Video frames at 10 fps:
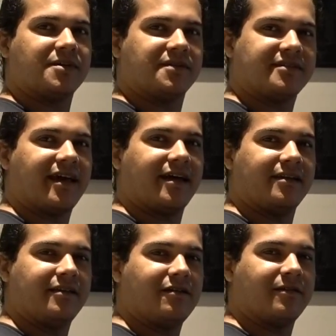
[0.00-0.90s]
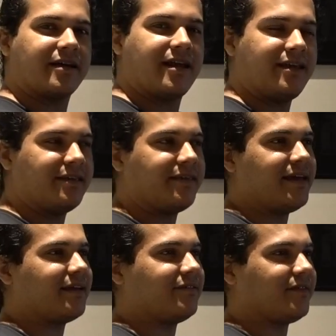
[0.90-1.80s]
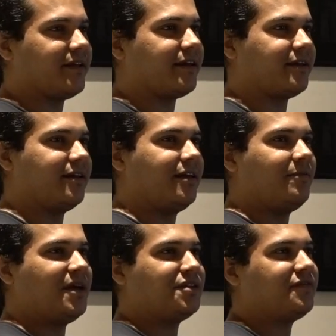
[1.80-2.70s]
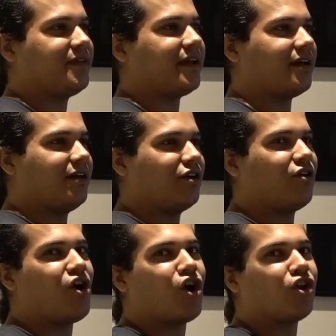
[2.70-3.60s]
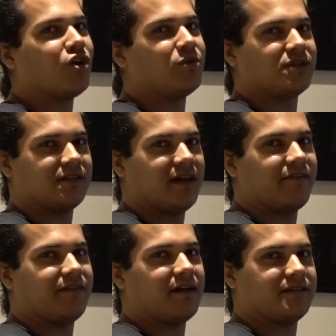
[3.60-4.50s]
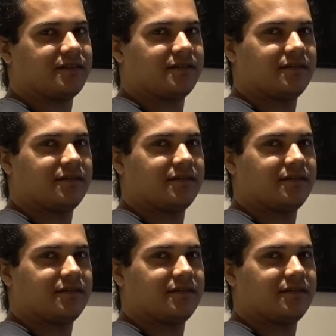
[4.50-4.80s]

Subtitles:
It's just sad. You know, like I hate to think of like, imagine if like Carlos left us.